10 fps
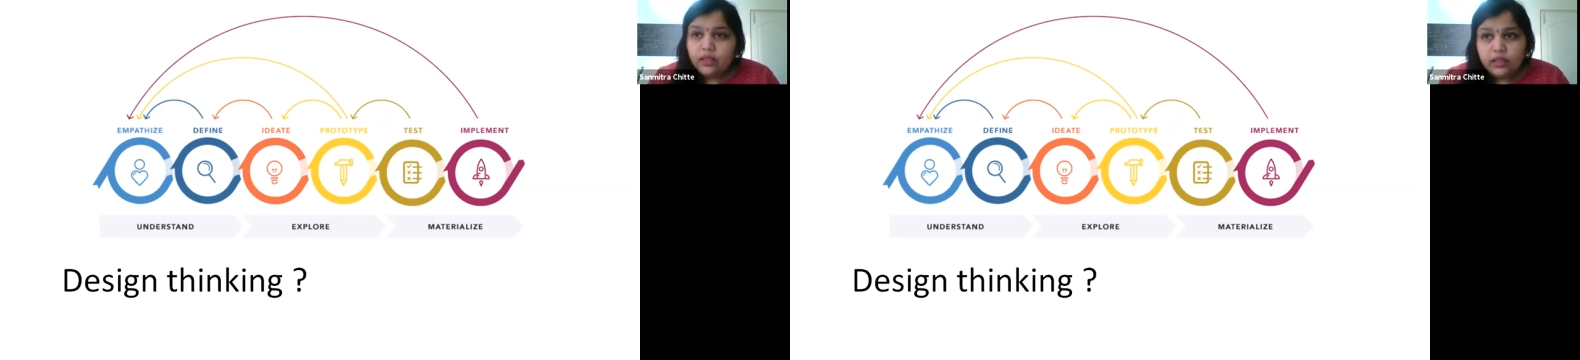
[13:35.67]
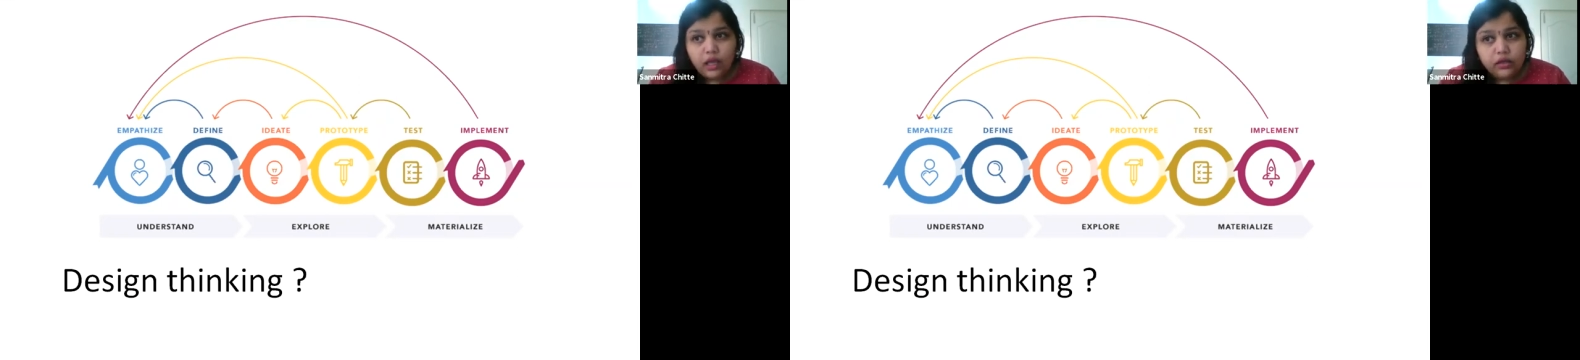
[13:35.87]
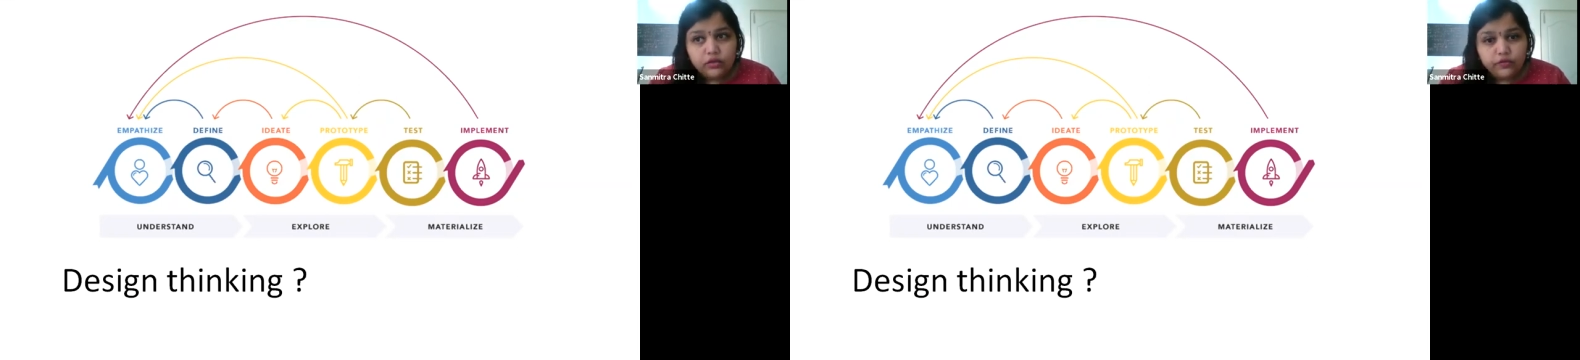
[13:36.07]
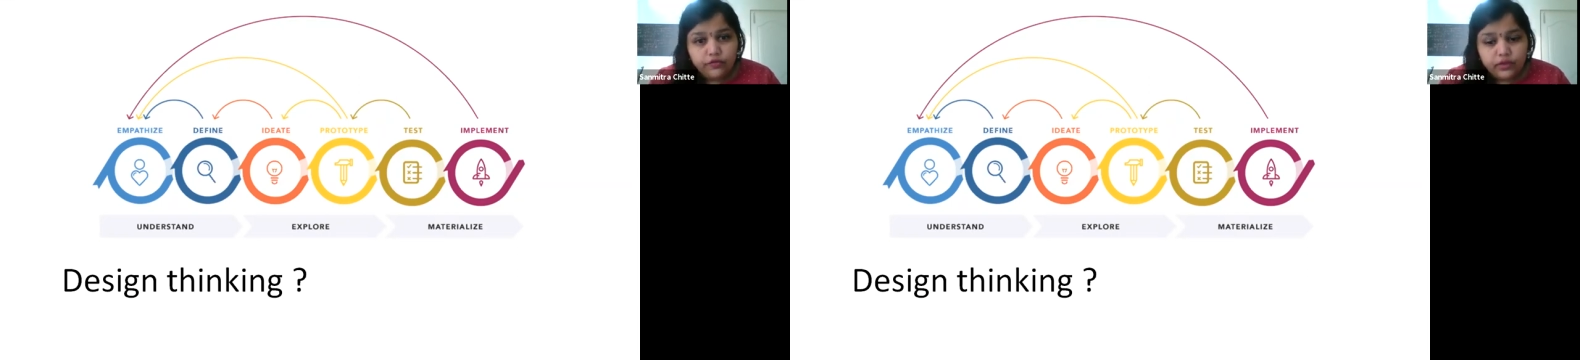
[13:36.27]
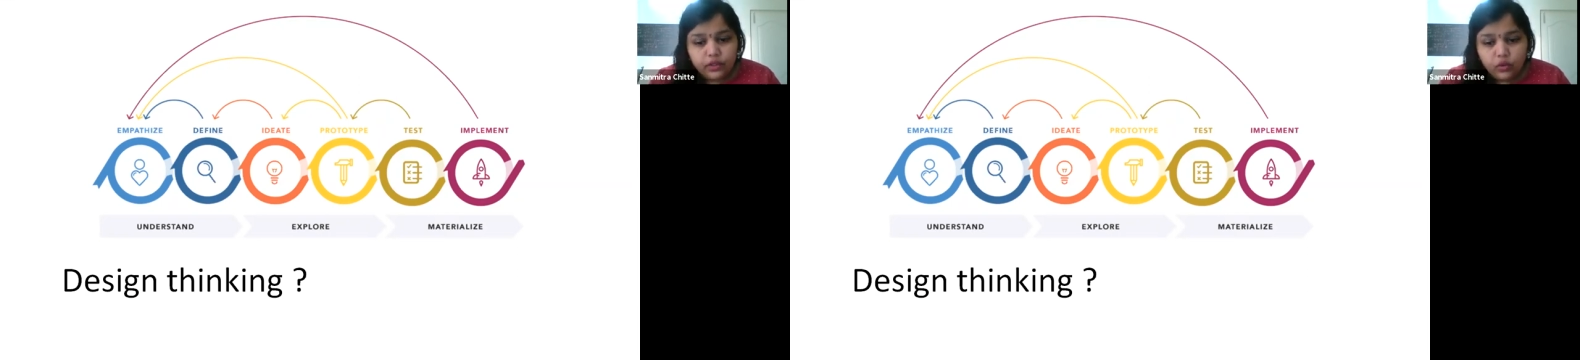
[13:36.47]
Now, if
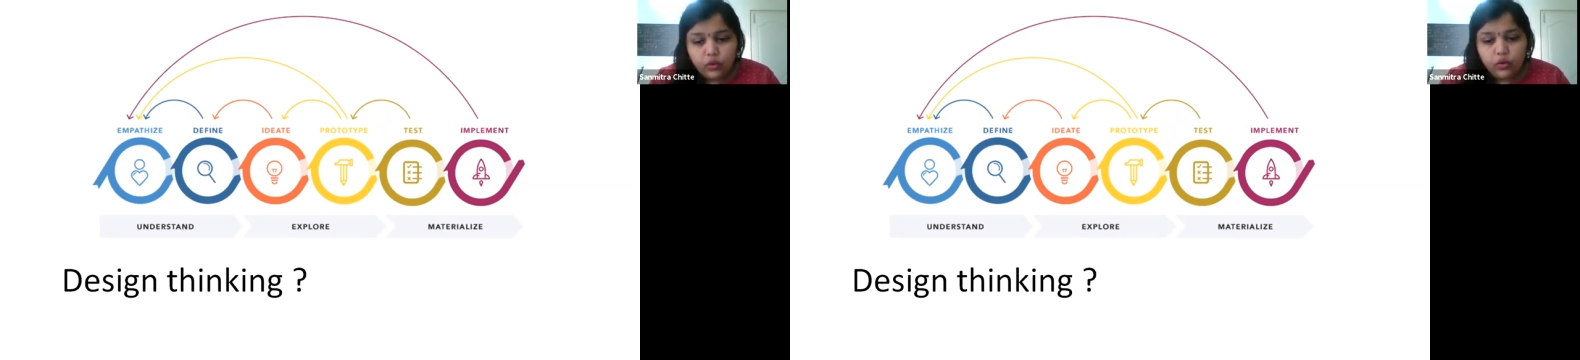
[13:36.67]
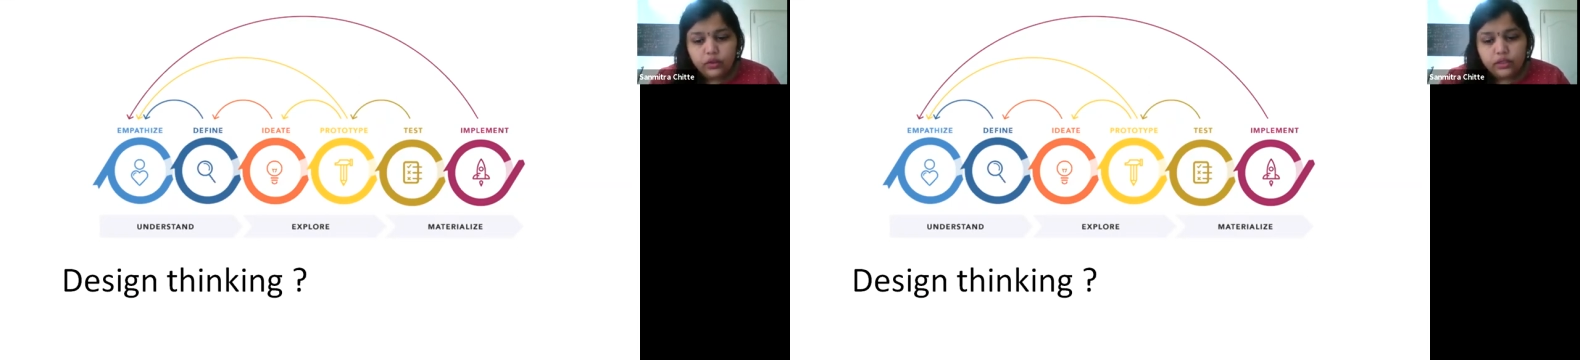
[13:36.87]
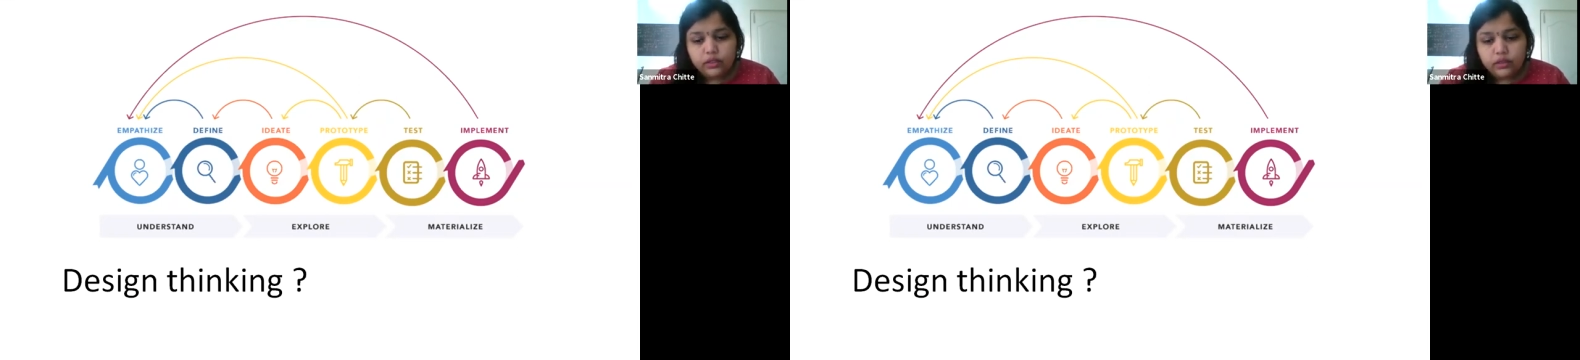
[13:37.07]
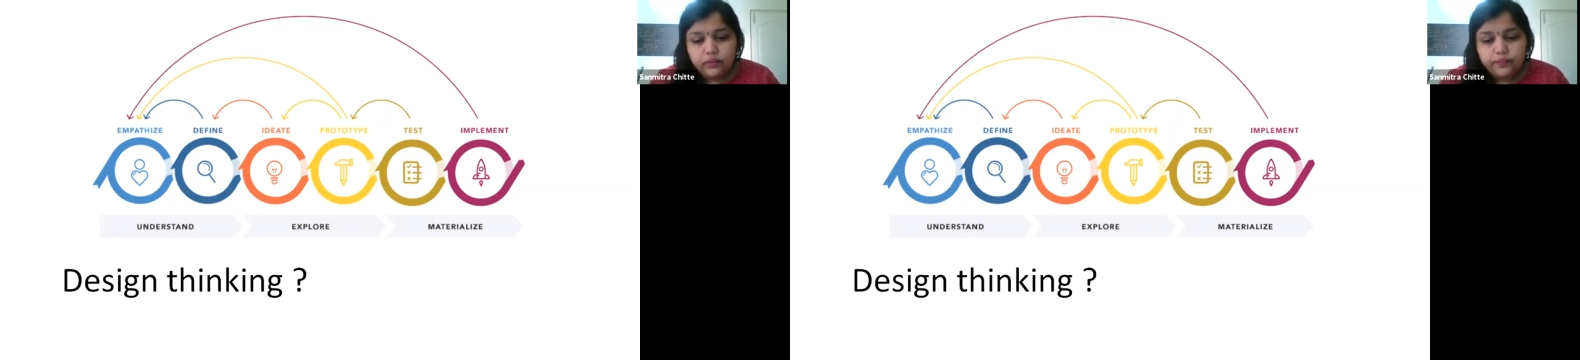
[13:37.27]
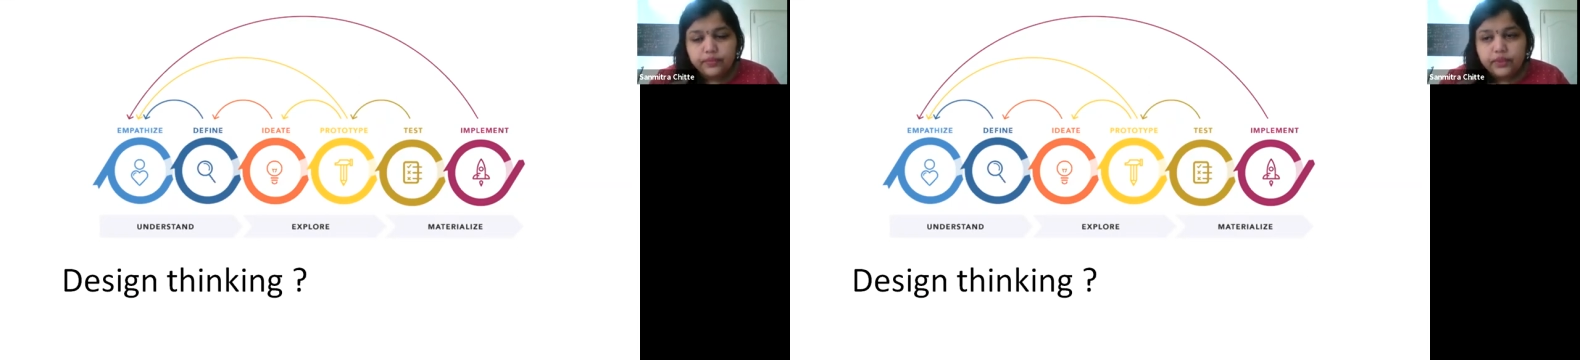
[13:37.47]
we go in a